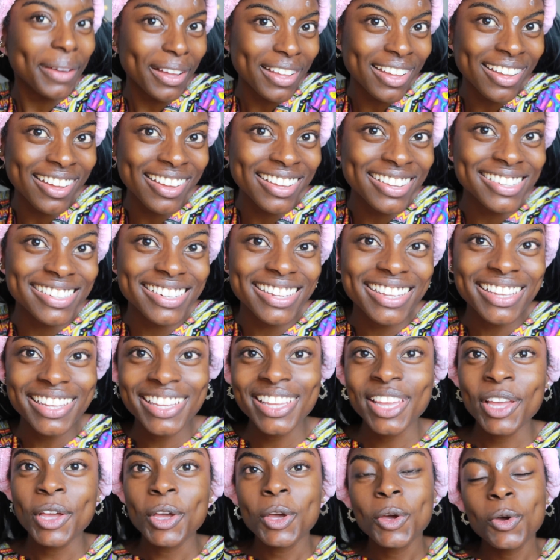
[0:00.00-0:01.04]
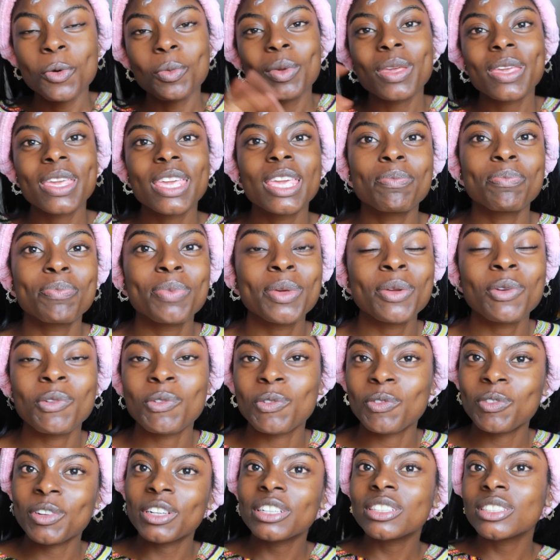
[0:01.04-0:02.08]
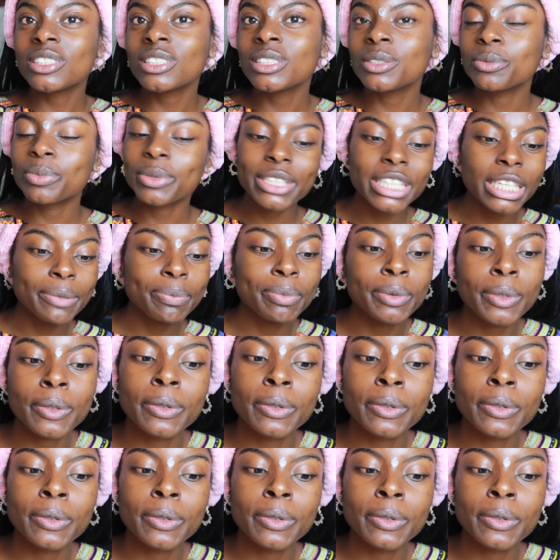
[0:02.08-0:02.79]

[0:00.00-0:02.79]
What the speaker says: but we keep it real, we keep